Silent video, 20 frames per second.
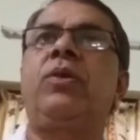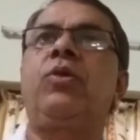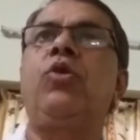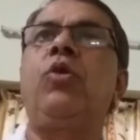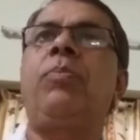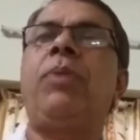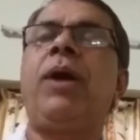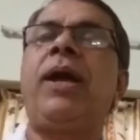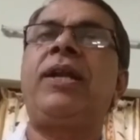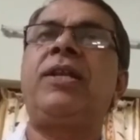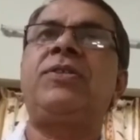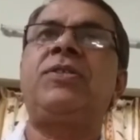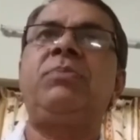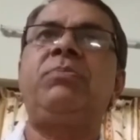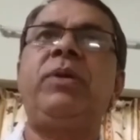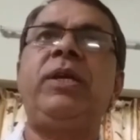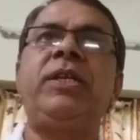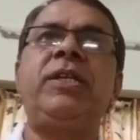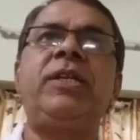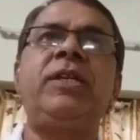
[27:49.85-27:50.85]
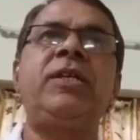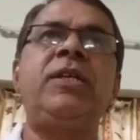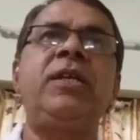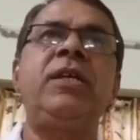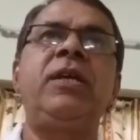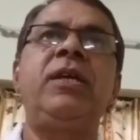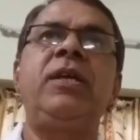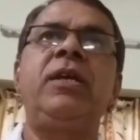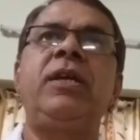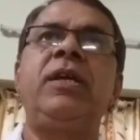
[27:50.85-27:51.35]
who participated
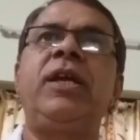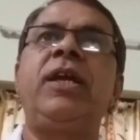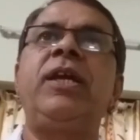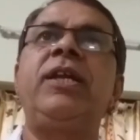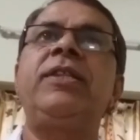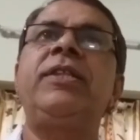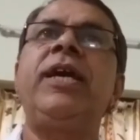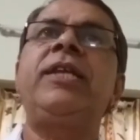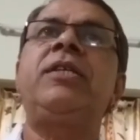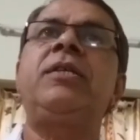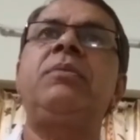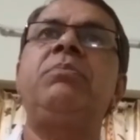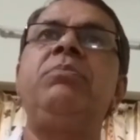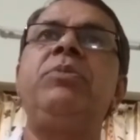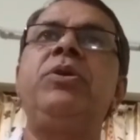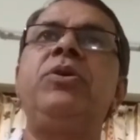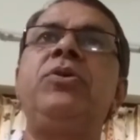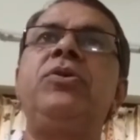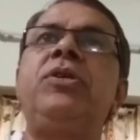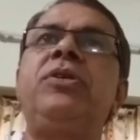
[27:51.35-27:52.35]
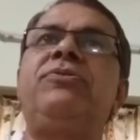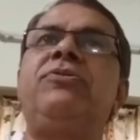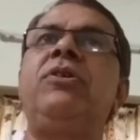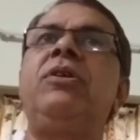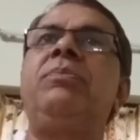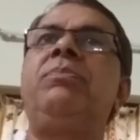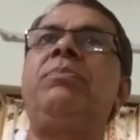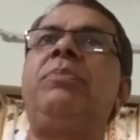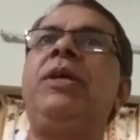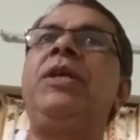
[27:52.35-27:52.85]
in that
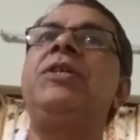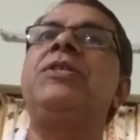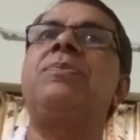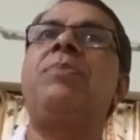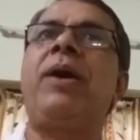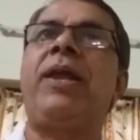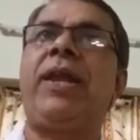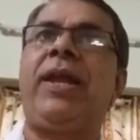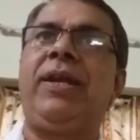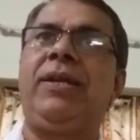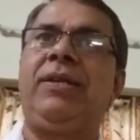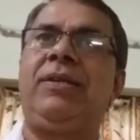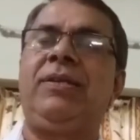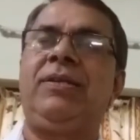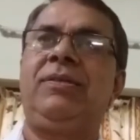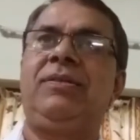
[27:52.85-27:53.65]
beautiful peace parade.